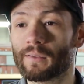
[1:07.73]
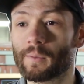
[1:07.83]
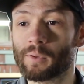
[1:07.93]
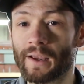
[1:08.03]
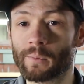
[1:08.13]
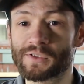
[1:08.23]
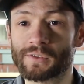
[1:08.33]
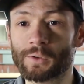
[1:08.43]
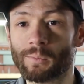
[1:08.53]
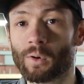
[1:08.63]
The plan was
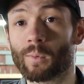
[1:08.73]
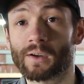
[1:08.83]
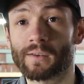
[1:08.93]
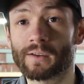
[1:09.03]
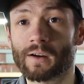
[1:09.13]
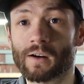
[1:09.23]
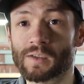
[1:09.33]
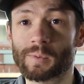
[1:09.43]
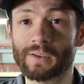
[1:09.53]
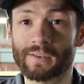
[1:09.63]
to do more work to the
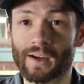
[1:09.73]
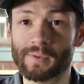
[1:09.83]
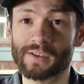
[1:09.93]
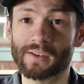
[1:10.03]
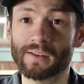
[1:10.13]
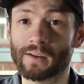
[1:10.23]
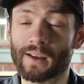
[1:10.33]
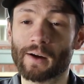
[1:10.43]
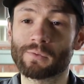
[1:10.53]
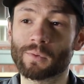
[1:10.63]
cars, but time just didn't
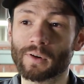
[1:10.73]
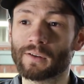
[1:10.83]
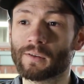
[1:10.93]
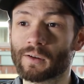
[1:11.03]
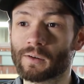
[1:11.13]
allow for it,